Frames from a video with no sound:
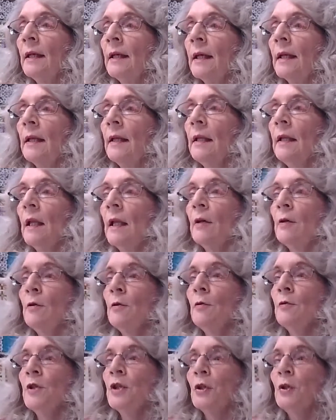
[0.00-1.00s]

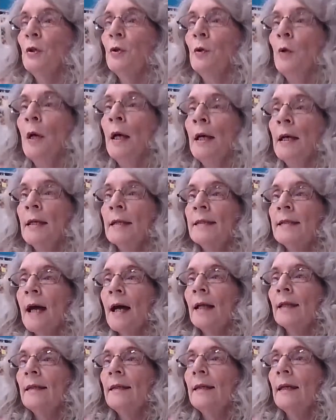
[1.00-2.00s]
Hello to
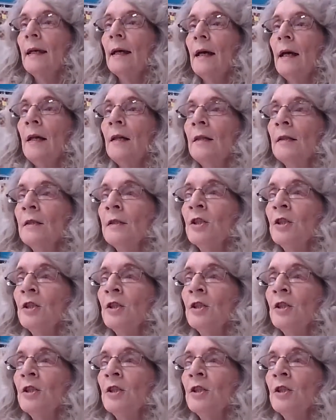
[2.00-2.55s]
Danielle.